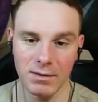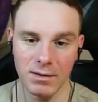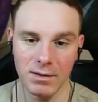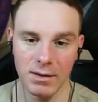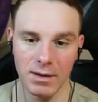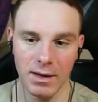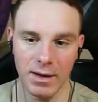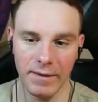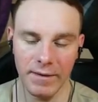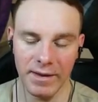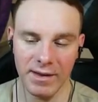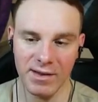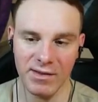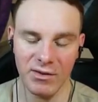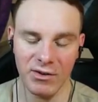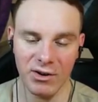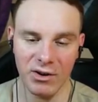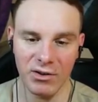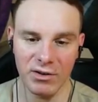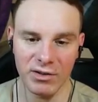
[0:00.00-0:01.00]
and they still go
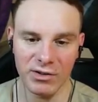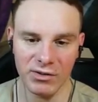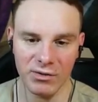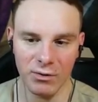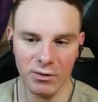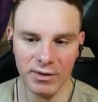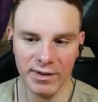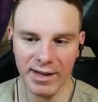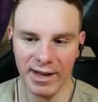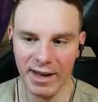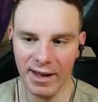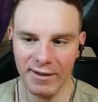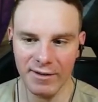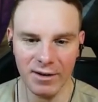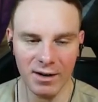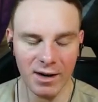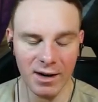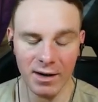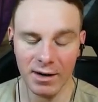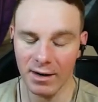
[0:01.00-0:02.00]
to school
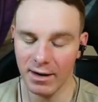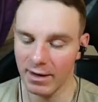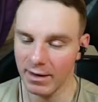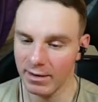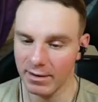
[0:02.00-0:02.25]
together and